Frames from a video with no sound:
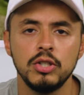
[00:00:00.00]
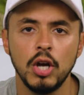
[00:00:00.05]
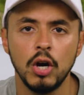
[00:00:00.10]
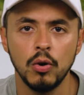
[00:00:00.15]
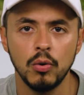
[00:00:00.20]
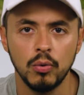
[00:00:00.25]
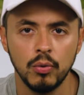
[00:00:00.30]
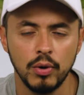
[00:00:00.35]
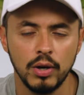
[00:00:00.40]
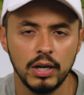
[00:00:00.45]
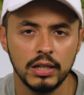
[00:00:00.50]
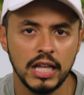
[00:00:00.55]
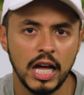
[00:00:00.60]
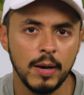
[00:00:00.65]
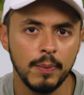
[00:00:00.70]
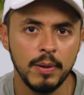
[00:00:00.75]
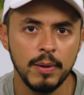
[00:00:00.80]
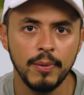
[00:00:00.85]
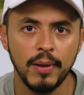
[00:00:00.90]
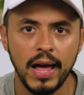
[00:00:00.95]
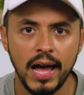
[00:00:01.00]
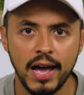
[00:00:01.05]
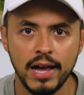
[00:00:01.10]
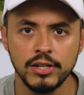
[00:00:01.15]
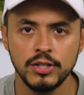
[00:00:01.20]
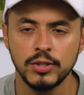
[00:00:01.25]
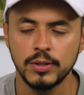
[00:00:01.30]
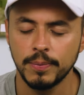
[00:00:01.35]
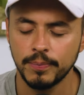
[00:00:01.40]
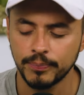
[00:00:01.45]
So a lot of people
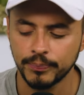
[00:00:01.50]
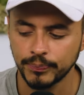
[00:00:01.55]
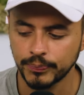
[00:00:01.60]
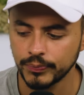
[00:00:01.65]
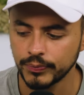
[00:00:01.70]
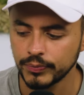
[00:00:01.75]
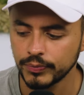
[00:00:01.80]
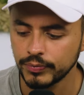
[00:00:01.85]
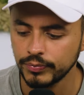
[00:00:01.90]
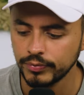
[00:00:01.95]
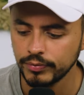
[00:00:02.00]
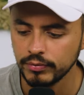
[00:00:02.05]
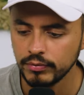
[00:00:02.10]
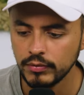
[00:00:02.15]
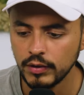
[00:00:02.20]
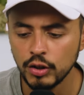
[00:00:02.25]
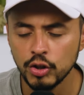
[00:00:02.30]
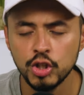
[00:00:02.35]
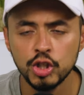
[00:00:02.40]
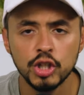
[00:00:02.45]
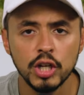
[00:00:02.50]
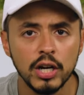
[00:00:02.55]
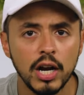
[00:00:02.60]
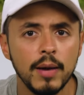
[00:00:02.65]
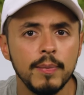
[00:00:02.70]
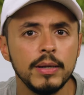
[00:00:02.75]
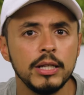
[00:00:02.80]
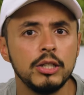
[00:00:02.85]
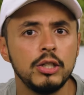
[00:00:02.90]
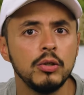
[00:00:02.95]
ask, should
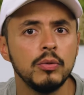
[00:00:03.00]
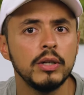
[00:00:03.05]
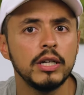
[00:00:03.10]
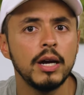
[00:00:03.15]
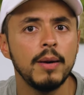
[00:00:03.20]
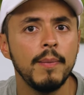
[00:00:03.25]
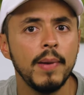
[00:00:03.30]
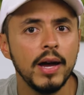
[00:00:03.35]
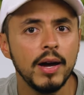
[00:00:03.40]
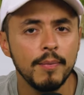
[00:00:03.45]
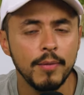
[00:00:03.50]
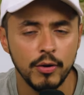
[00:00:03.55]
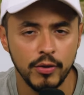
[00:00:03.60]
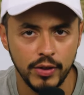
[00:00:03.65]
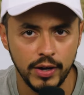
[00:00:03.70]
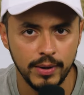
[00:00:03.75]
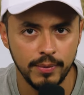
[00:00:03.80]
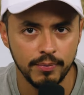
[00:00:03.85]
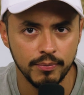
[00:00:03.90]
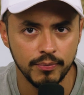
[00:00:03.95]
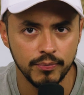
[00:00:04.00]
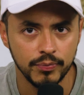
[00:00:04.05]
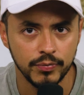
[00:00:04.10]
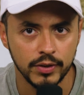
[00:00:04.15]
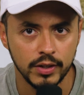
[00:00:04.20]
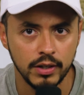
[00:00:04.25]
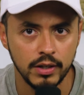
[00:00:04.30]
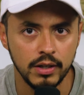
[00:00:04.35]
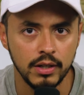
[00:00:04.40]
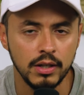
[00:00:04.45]
I be doing a mammo then?
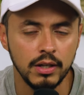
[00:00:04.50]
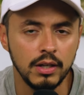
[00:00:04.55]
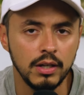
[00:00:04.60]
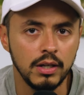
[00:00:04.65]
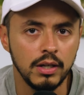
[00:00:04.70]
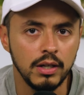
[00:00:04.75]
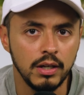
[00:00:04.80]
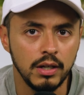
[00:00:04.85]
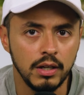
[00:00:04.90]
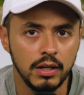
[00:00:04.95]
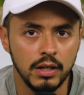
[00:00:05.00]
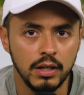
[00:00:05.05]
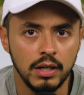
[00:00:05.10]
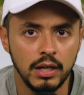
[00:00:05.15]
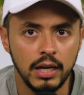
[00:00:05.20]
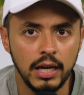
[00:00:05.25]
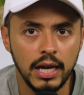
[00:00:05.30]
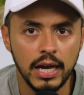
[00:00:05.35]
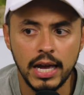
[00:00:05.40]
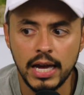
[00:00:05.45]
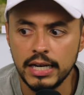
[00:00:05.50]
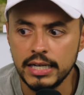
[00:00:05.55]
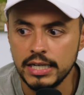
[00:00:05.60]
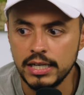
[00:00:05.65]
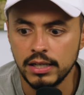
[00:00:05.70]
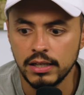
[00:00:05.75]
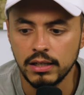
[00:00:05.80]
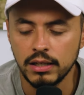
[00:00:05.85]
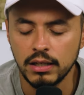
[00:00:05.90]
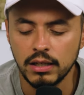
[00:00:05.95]

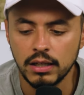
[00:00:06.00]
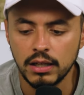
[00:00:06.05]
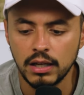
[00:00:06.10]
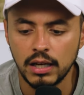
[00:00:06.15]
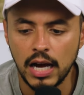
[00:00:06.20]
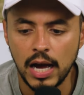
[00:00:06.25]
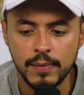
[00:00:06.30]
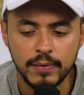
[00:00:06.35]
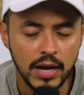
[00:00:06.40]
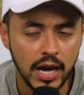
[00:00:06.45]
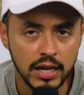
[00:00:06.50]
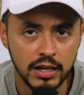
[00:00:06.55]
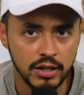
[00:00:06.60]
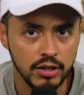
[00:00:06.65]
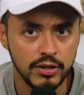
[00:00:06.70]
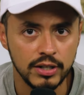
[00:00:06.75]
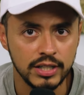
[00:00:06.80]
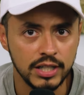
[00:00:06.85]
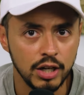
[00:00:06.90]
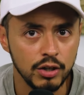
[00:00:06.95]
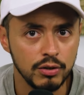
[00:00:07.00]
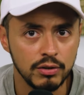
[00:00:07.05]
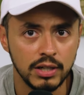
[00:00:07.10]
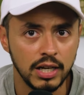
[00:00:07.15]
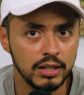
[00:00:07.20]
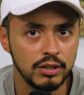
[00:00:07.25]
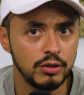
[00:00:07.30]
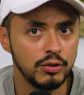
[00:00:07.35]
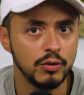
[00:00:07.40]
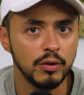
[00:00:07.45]
And I'm not here to tell you
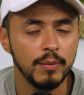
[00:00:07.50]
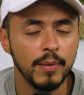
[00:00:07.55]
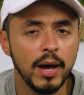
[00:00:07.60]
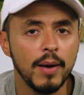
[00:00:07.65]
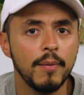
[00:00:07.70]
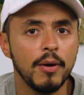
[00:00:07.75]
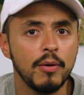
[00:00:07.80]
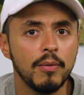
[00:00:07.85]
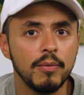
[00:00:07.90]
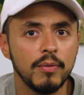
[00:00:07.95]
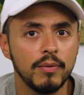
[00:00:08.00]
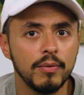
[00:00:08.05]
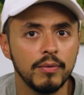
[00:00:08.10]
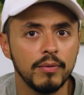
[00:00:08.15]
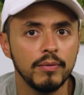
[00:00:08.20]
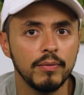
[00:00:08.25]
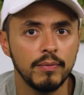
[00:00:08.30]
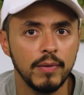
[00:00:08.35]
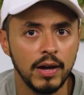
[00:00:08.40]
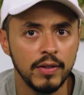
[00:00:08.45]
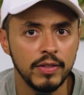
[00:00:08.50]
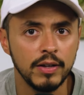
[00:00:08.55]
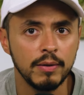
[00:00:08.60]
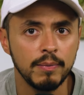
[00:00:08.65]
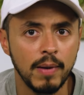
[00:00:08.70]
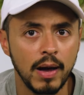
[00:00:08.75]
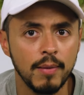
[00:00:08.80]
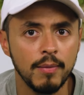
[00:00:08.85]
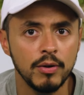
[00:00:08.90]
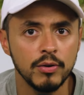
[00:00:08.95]
not to do a mammo. I think
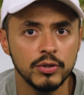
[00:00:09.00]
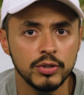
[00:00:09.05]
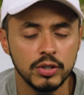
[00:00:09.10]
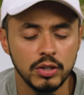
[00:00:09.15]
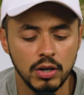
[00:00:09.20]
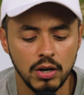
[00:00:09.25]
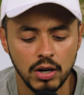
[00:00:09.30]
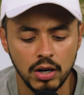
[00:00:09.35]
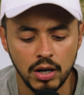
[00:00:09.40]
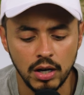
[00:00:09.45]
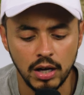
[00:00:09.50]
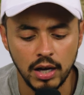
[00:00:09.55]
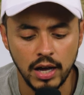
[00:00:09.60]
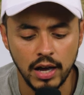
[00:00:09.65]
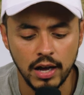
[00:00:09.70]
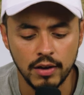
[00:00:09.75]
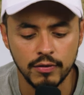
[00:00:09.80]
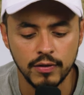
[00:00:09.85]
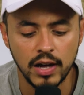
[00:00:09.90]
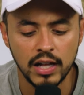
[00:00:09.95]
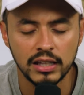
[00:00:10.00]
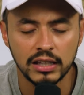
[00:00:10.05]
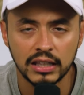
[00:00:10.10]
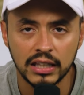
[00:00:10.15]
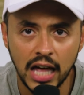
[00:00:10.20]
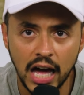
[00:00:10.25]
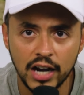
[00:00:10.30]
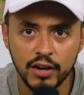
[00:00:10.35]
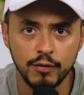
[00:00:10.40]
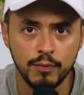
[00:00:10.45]
mammos have a
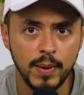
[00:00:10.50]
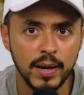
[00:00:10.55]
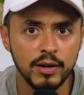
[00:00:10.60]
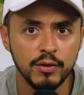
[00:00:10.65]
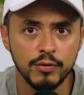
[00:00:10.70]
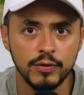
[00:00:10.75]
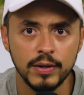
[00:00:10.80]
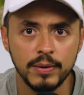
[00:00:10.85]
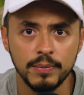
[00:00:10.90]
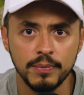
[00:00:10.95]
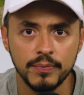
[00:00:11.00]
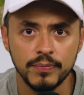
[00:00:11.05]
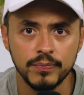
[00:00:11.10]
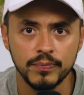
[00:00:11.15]
lot of benefit.